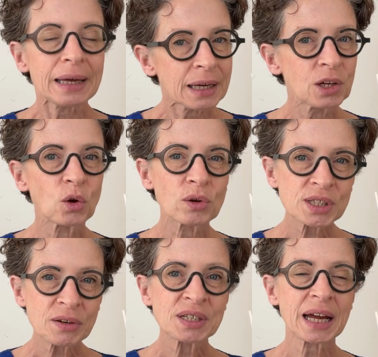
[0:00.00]
It can
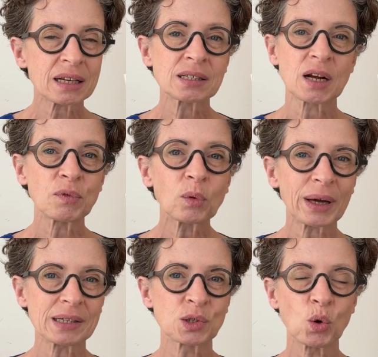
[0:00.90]
also take several
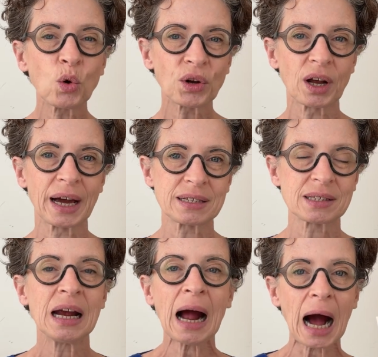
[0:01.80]
weeks to
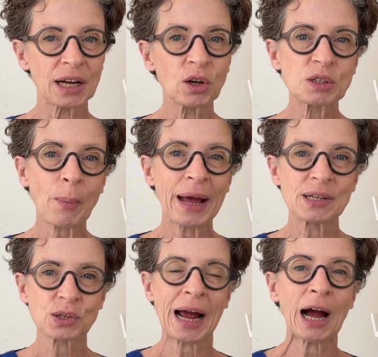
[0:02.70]
organise, and it
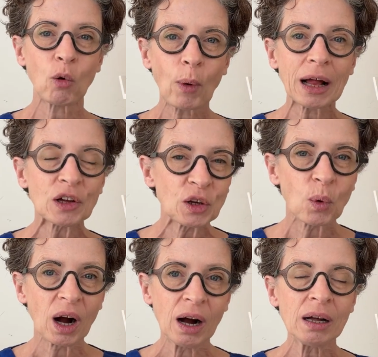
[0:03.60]
depends on how well you
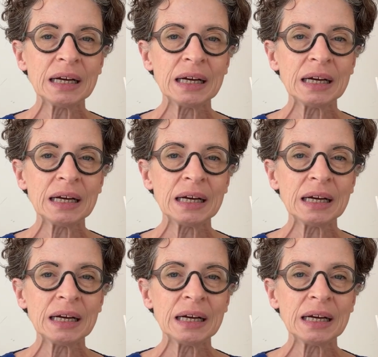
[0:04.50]
are.